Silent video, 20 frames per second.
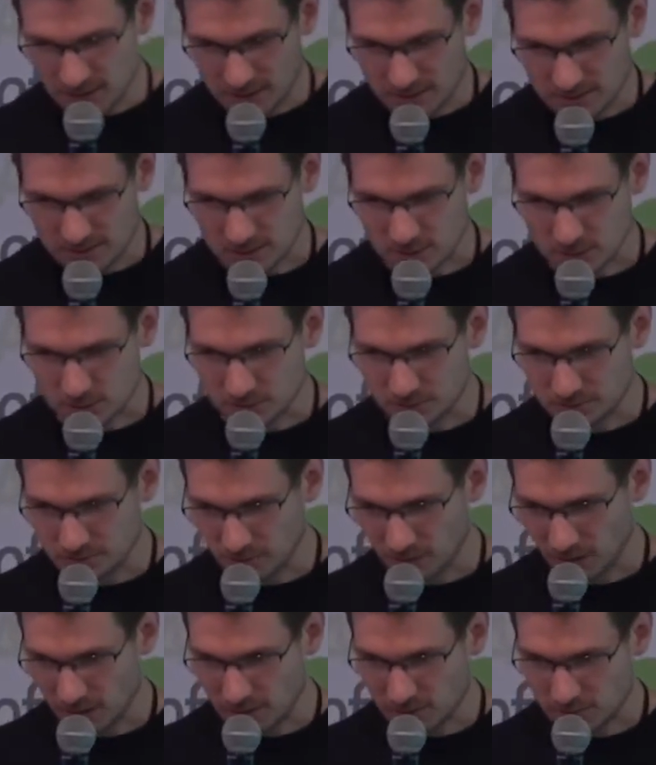So
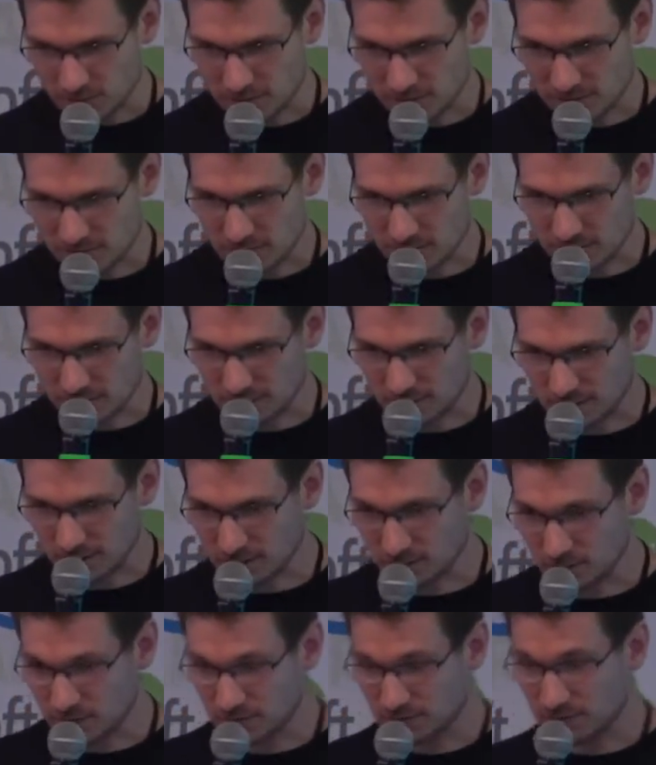
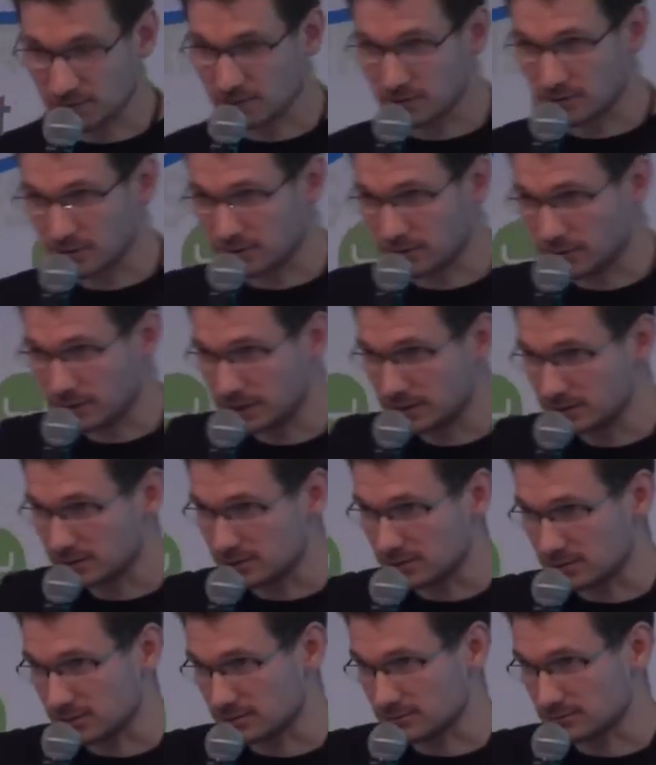before going
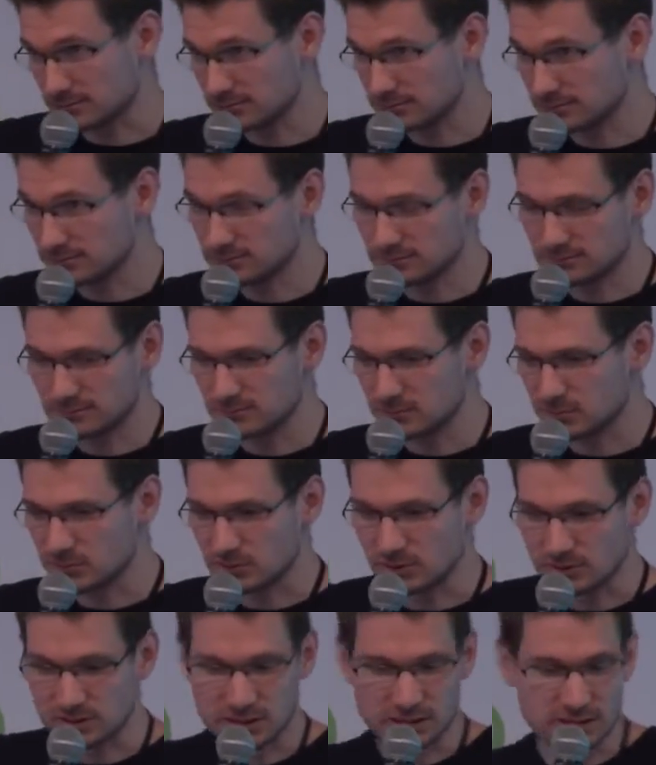to
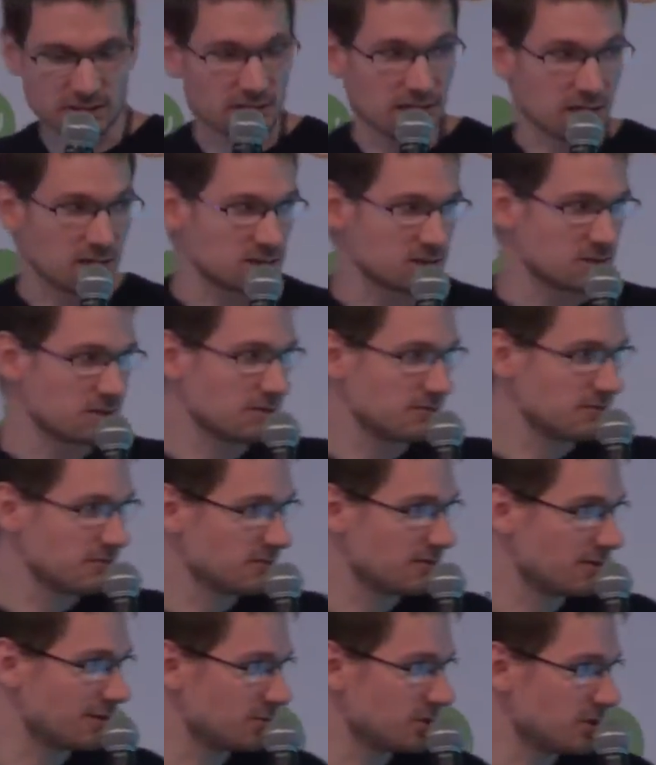the technical
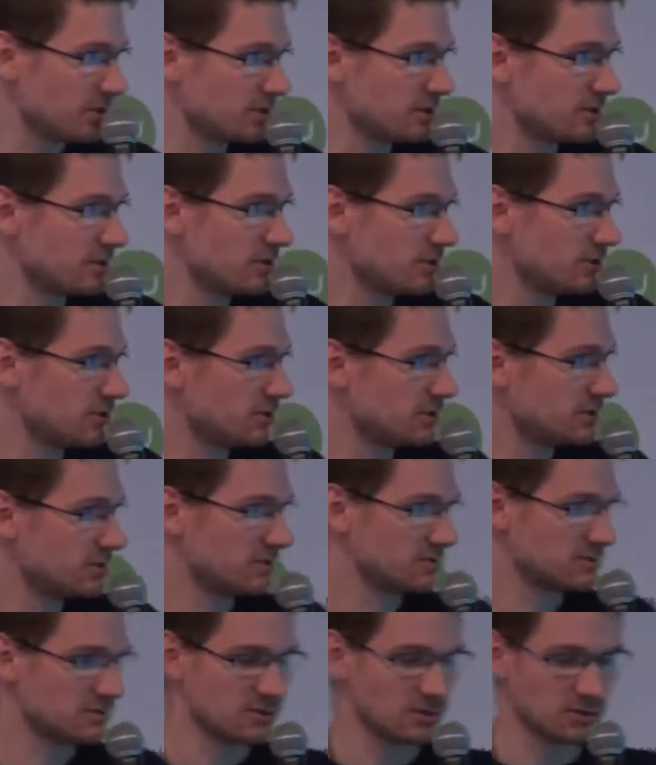stuff, I'm going to tell you a little
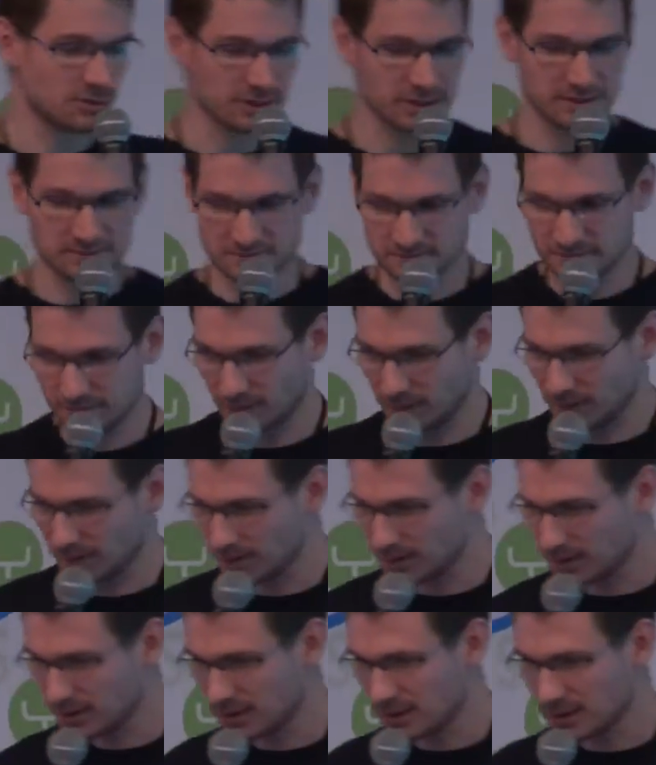story.
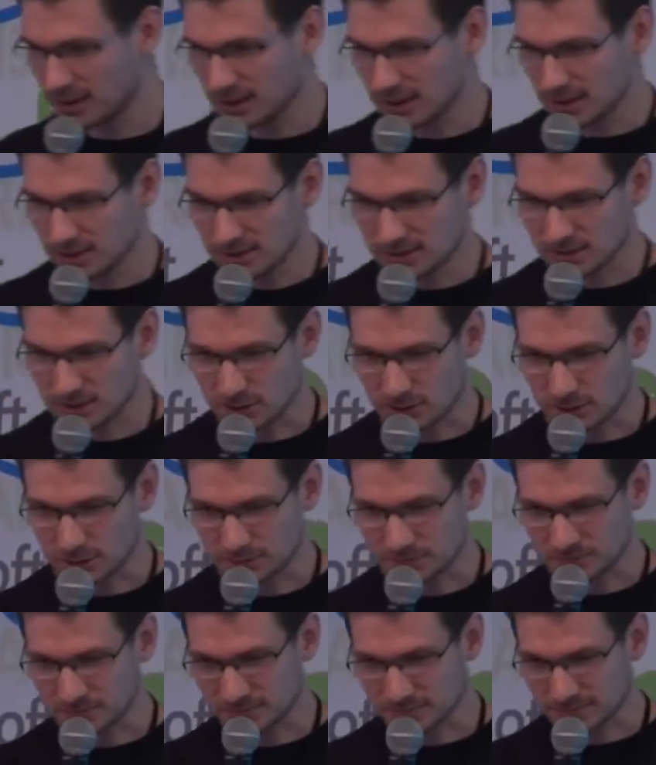So
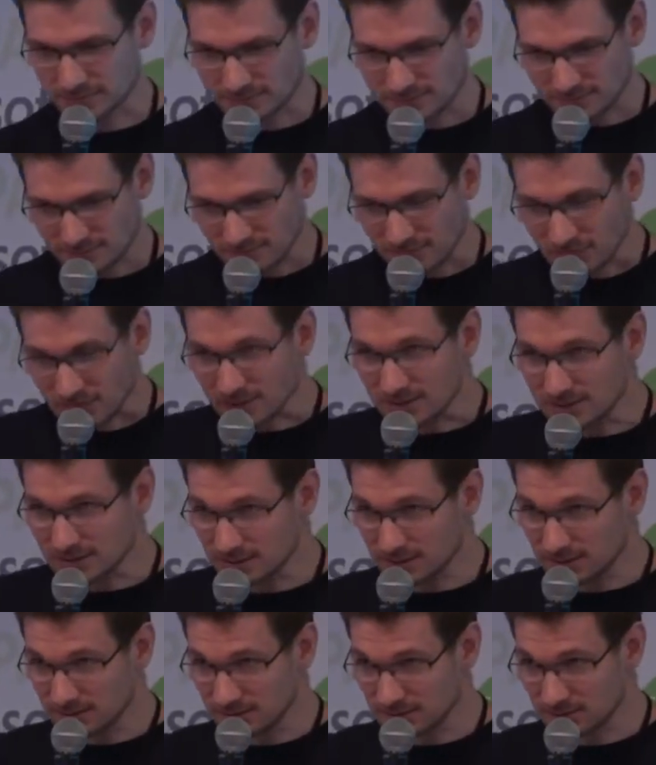
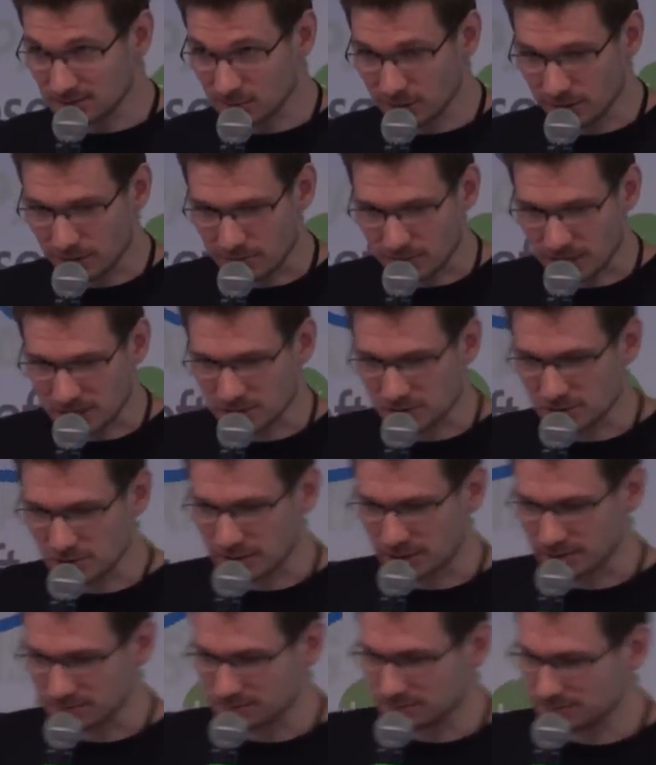this is a story about
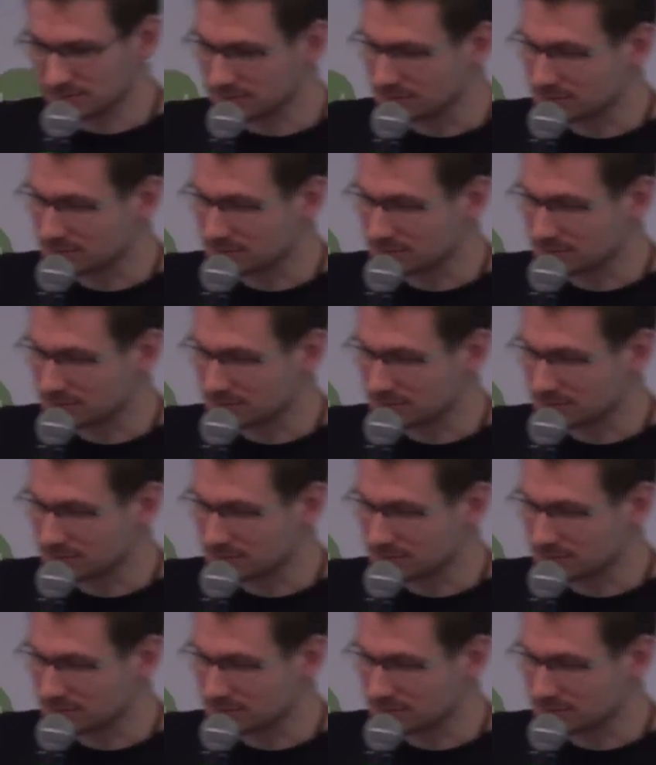Julien.